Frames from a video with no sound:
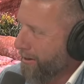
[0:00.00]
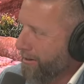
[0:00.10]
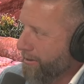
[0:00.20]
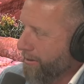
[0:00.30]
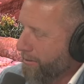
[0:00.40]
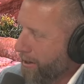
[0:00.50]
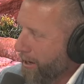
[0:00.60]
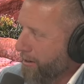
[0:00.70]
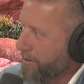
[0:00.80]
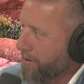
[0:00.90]
sit on your
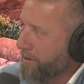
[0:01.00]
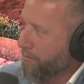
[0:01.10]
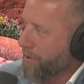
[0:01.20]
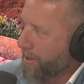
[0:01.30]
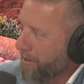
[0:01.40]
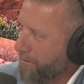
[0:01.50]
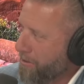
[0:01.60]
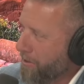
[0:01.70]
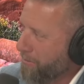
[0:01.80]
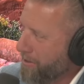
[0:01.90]
couch and eat some potato
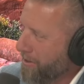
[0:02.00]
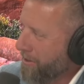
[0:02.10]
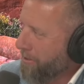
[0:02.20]
chips,